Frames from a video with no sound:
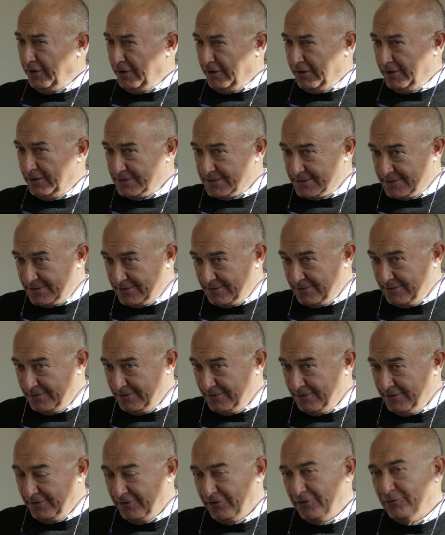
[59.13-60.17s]
eyes,
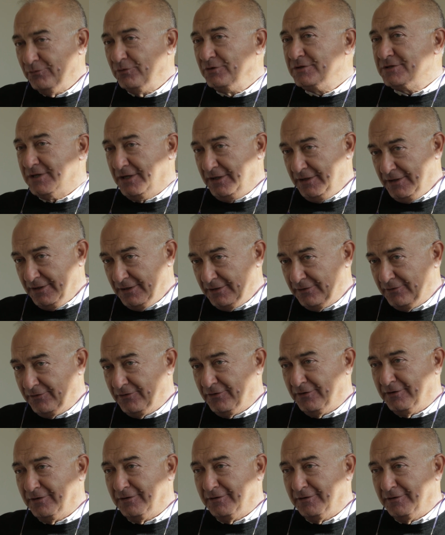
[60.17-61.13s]
you would say that